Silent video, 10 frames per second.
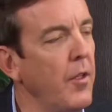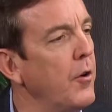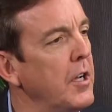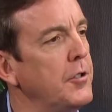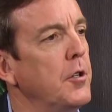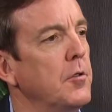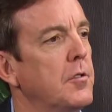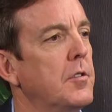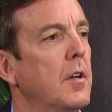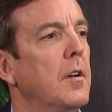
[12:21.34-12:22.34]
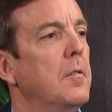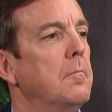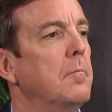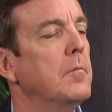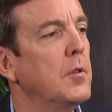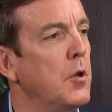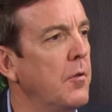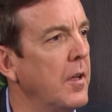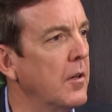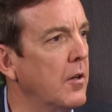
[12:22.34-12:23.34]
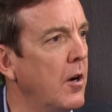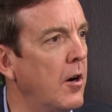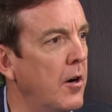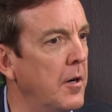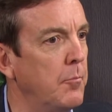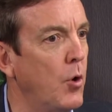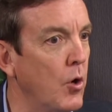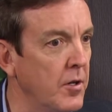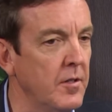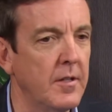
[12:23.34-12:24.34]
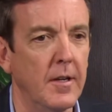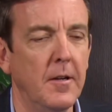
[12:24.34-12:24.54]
other issues do you think are important?